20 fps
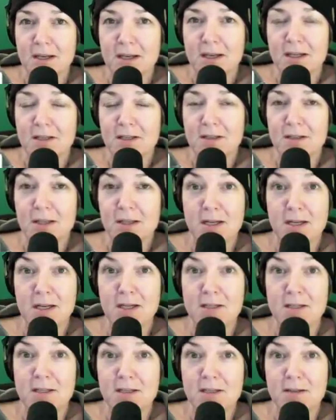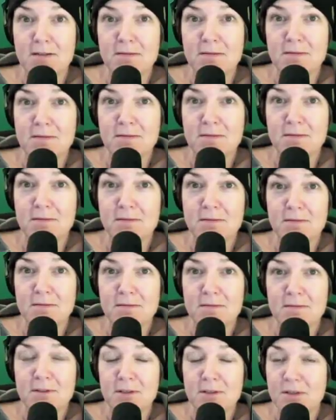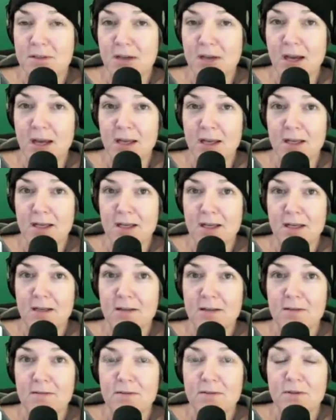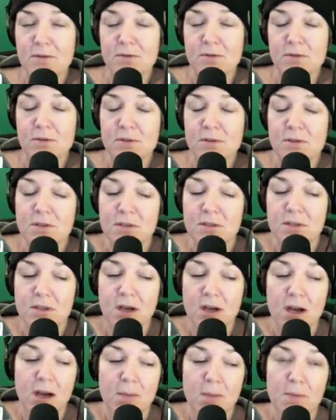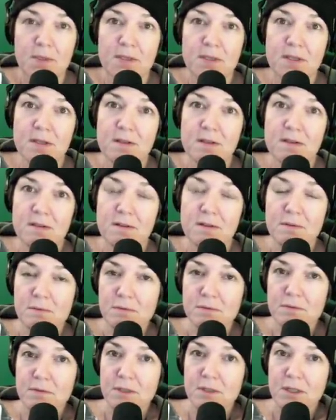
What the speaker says: and connected society. So it's just the opposite of